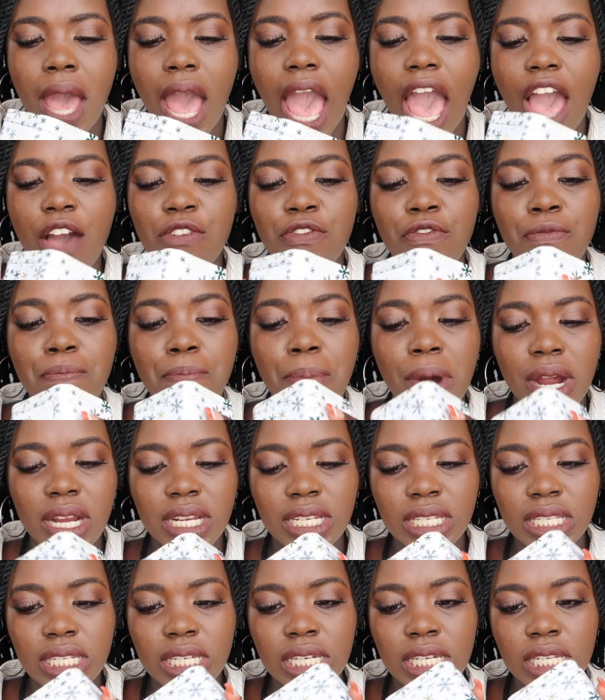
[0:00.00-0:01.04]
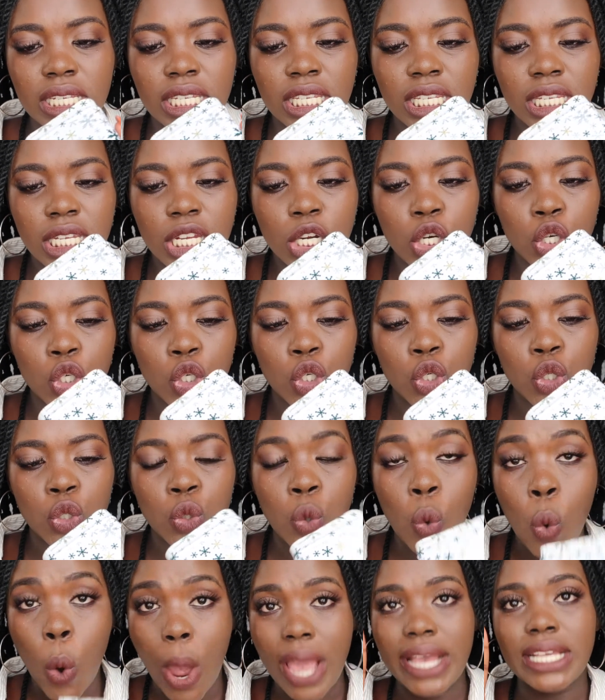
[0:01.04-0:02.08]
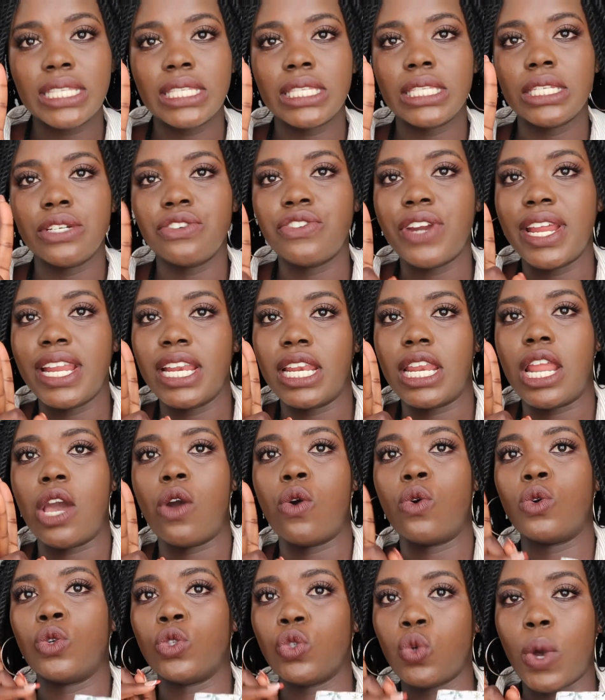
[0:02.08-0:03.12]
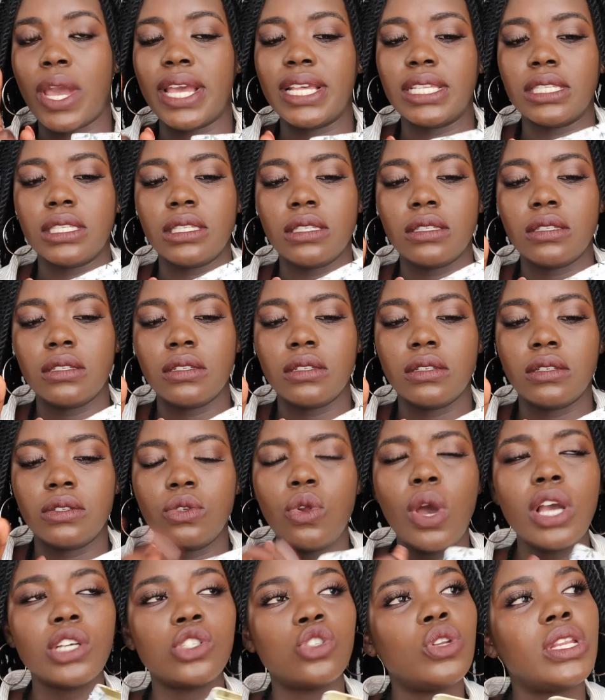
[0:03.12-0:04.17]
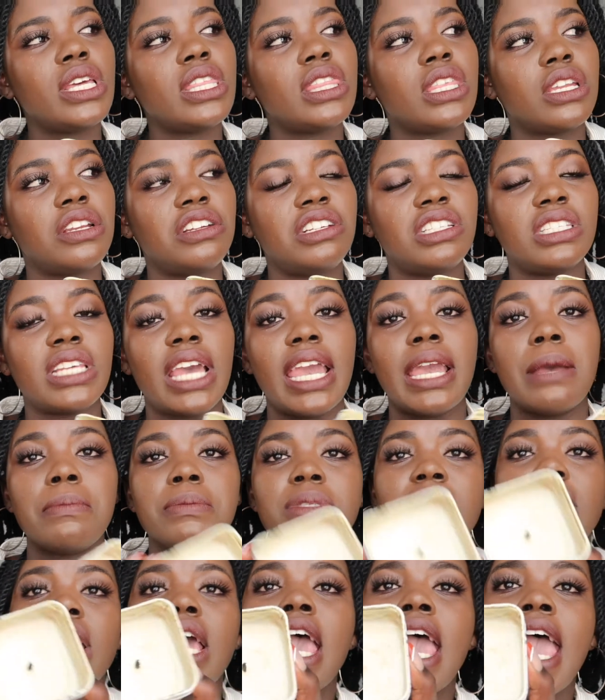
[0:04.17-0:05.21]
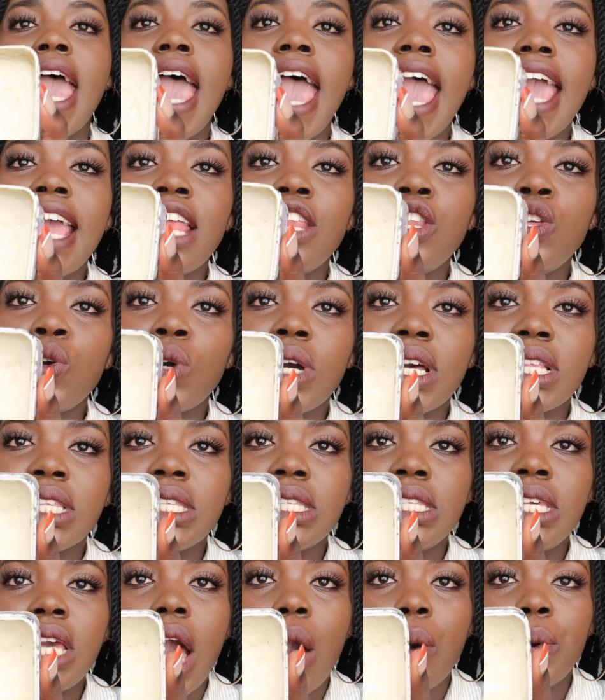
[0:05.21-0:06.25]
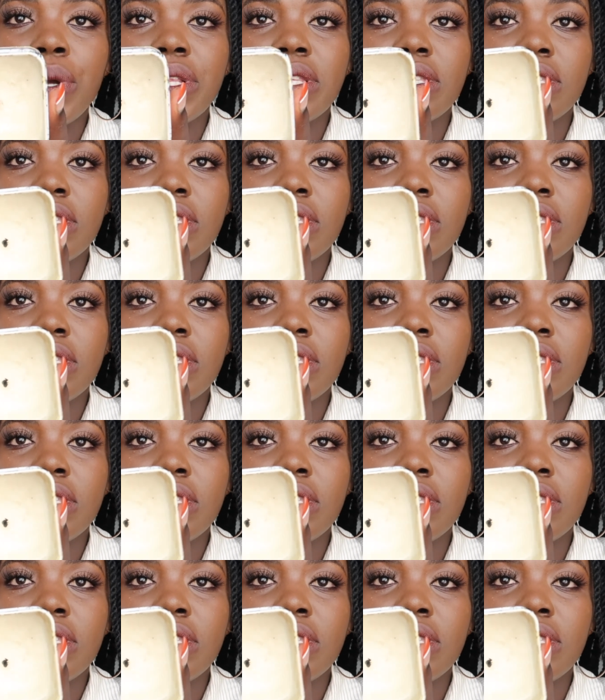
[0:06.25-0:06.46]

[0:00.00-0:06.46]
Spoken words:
I've burnt it twice right now, twice, not actually 3 times, and you can see how